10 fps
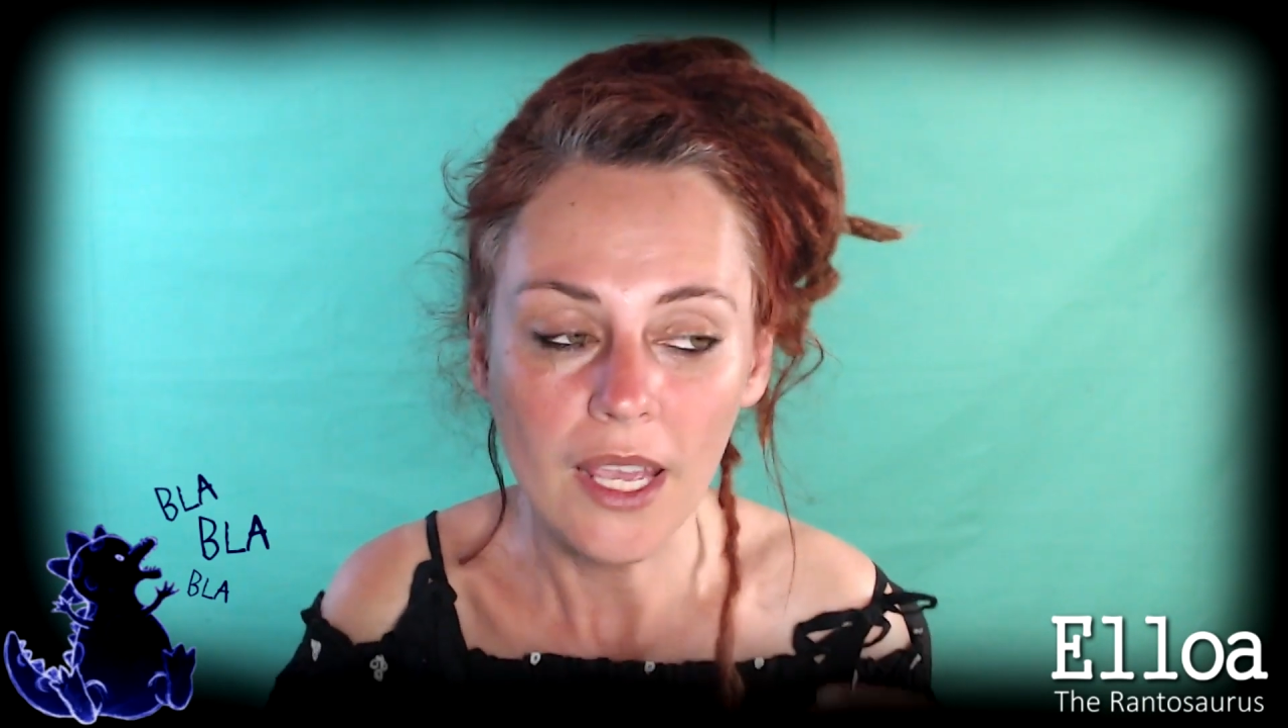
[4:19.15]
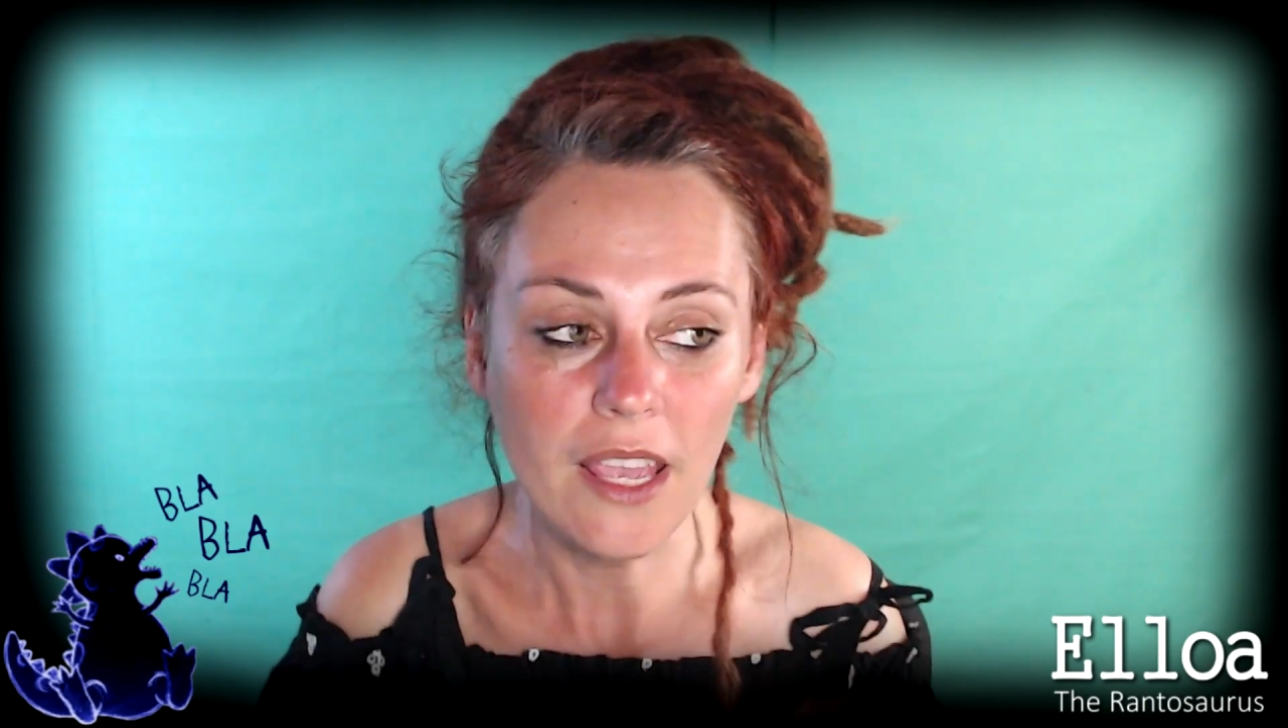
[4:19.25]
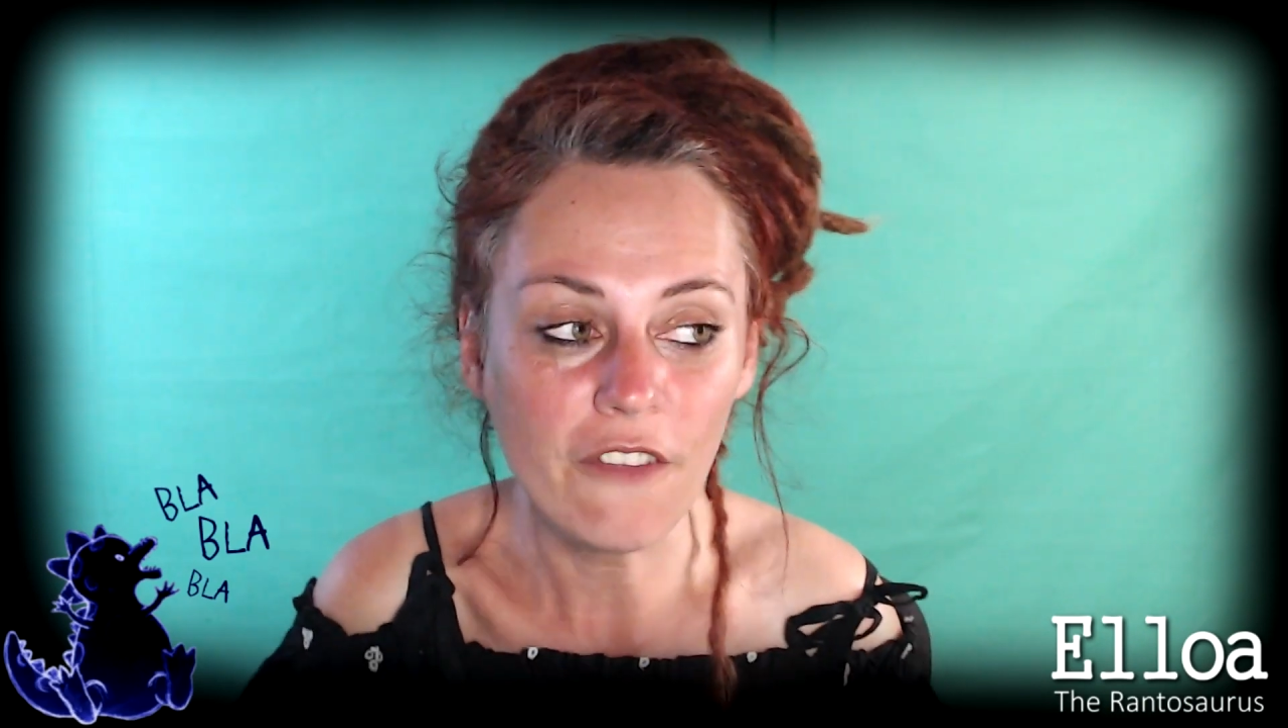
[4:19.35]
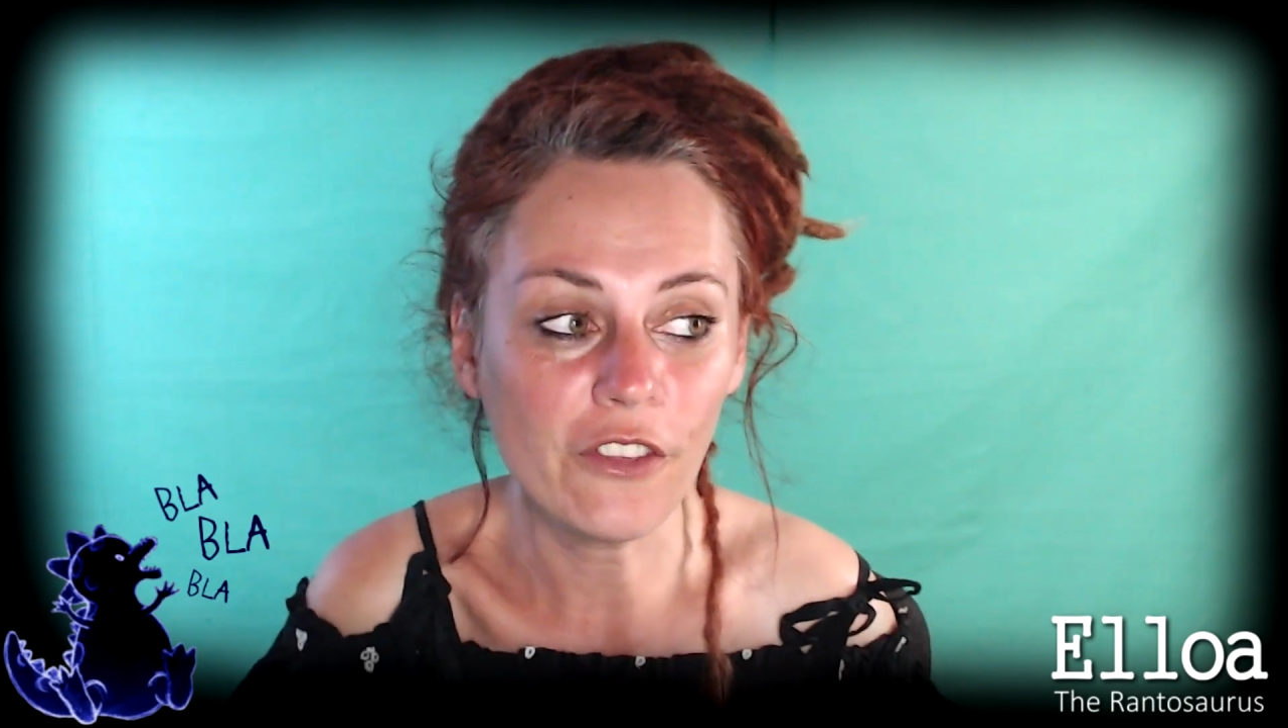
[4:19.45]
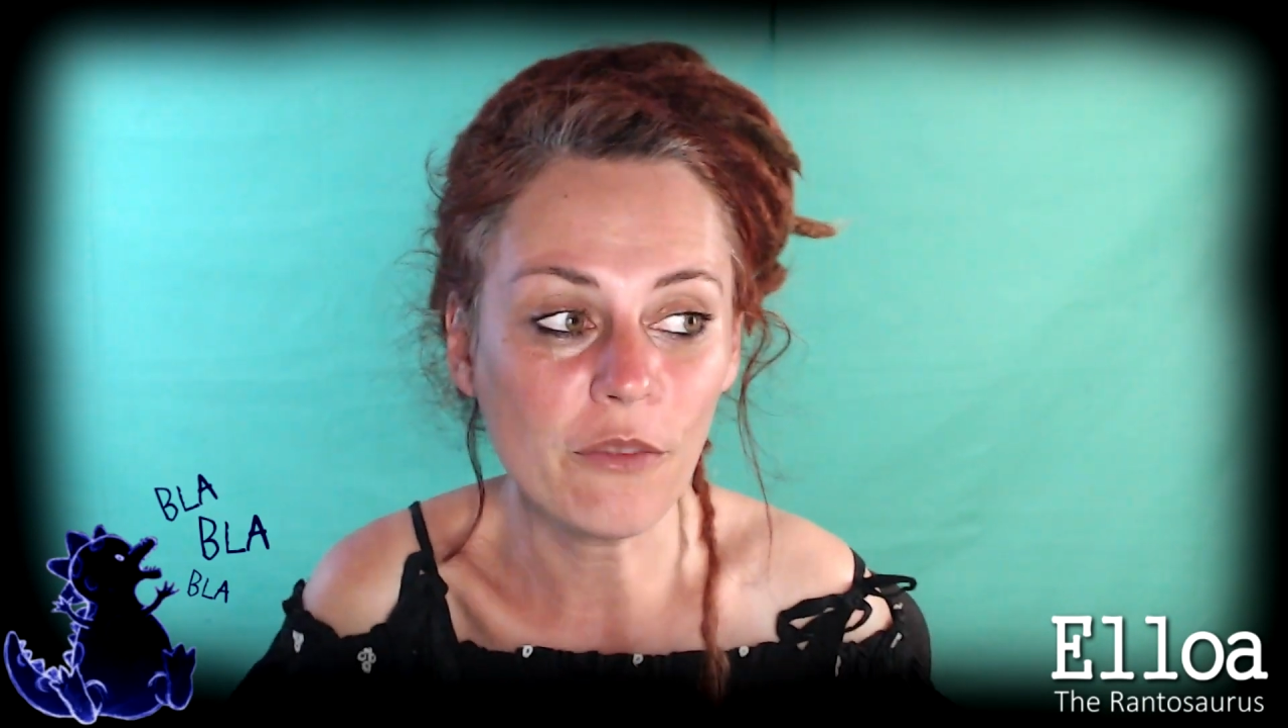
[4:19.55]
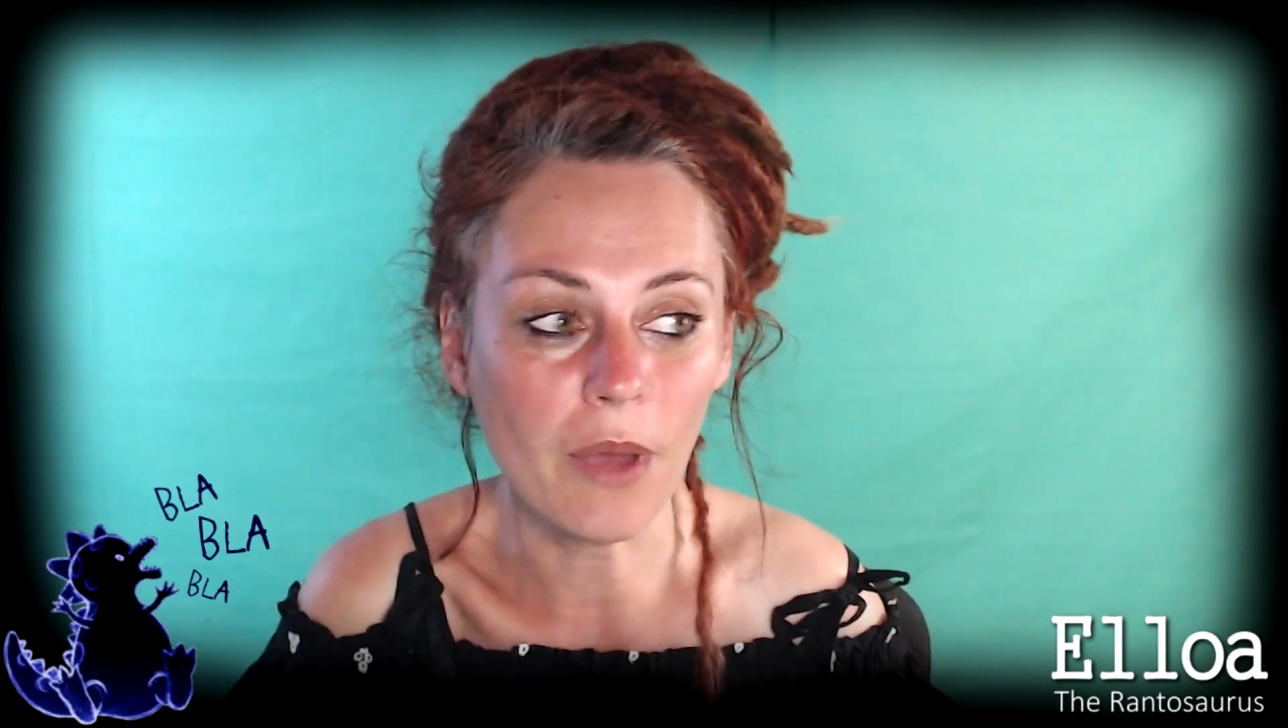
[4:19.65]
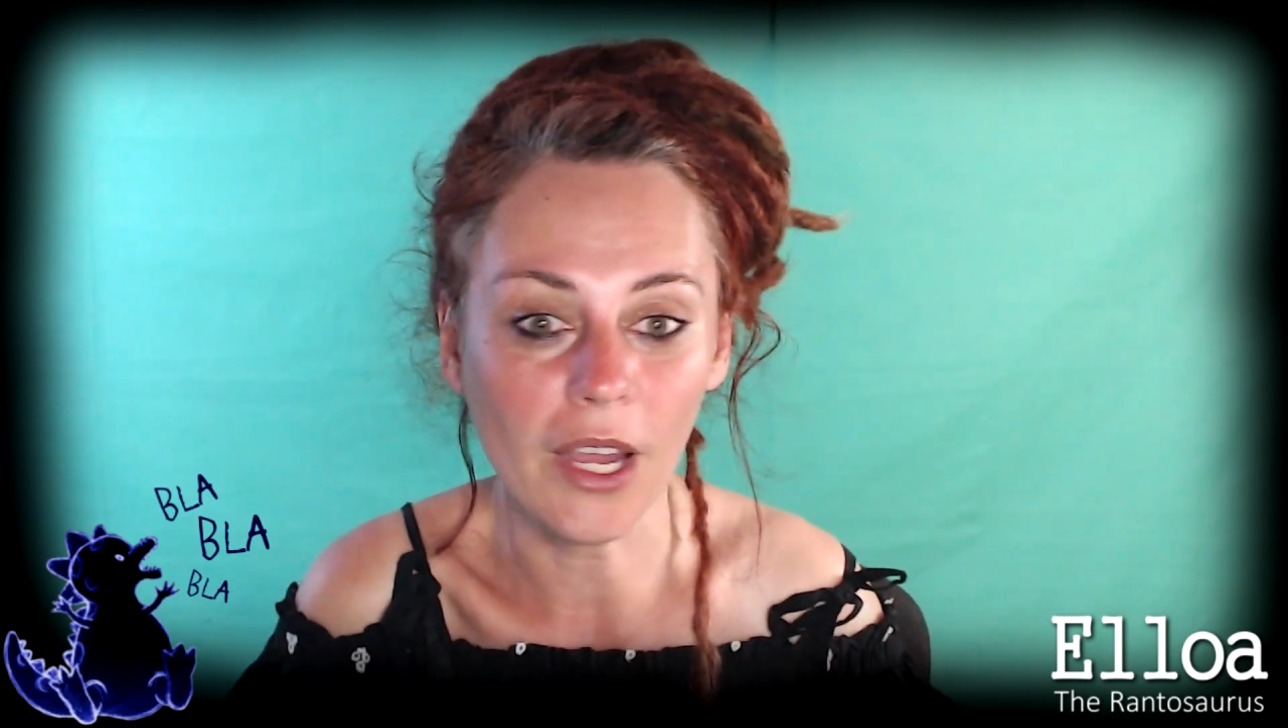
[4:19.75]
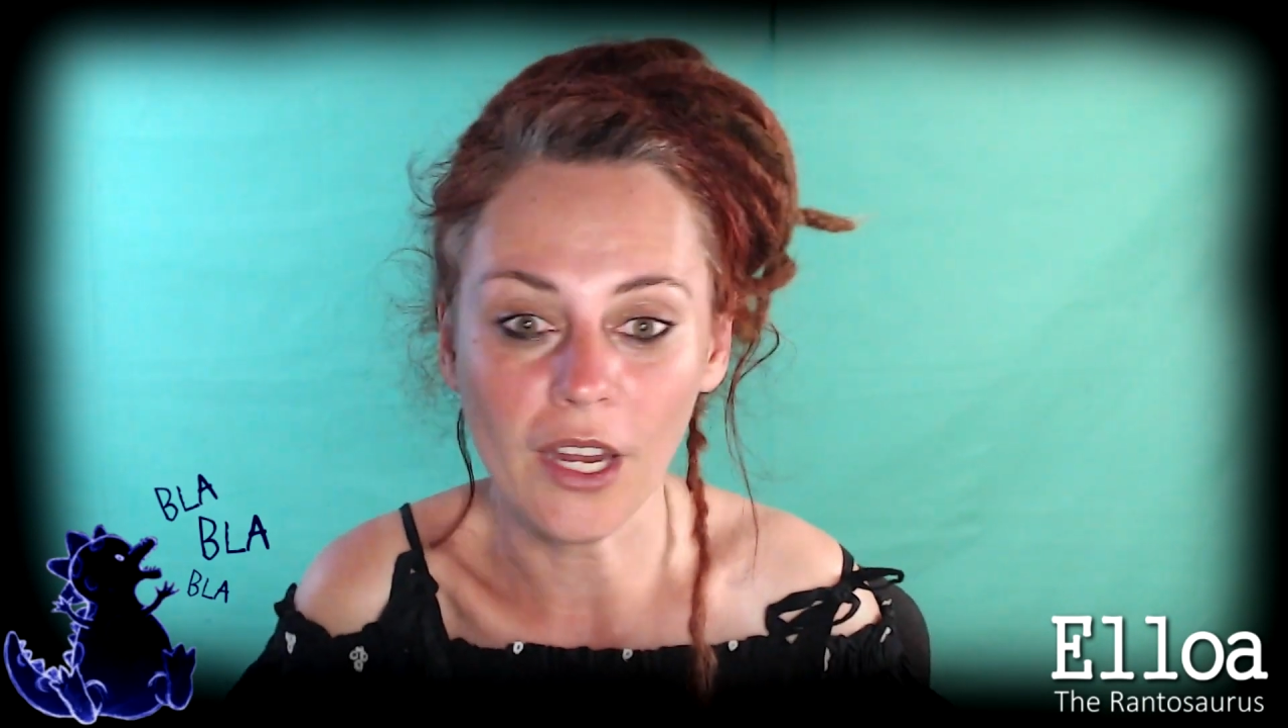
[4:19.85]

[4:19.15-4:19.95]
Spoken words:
even my